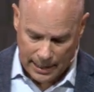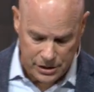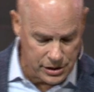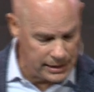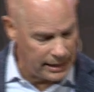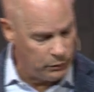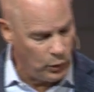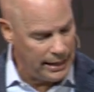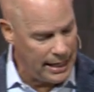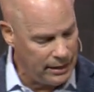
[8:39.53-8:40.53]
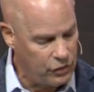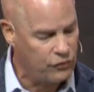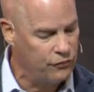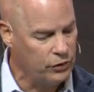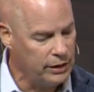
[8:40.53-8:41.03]
and sin, when it
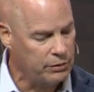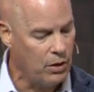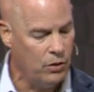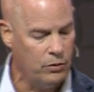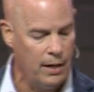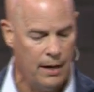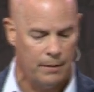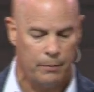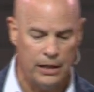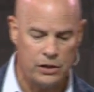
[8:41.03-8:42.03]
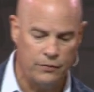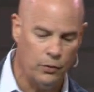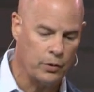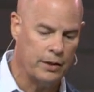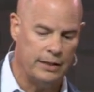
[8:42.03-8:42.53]
is fully grown, brings
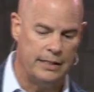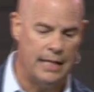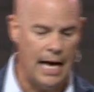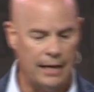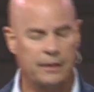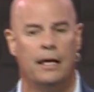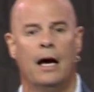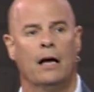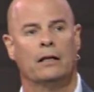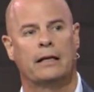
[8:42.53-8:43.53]
forth death.